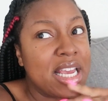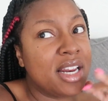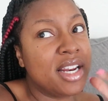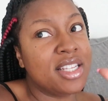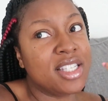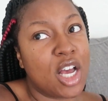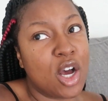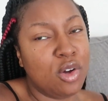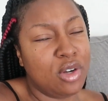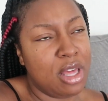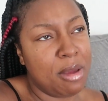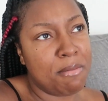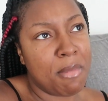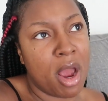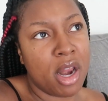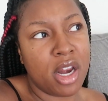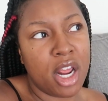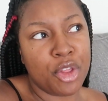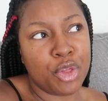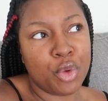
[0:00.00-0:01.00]
And it's only
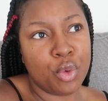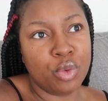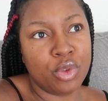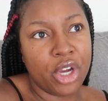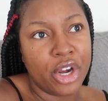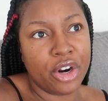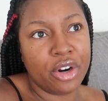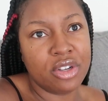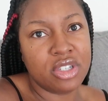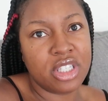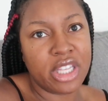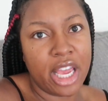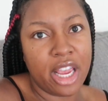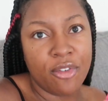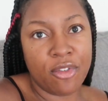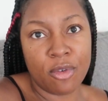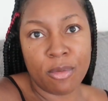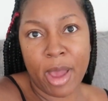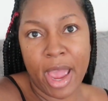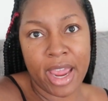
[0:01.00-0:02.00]
Monday through
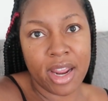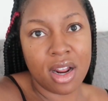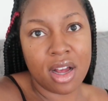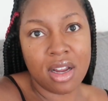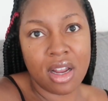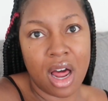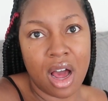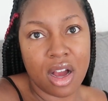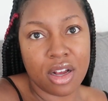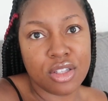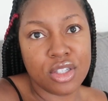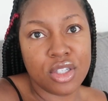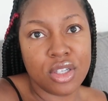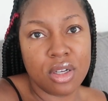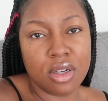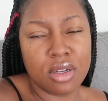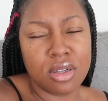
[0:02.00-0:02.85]
Thursday from 8 o'clock,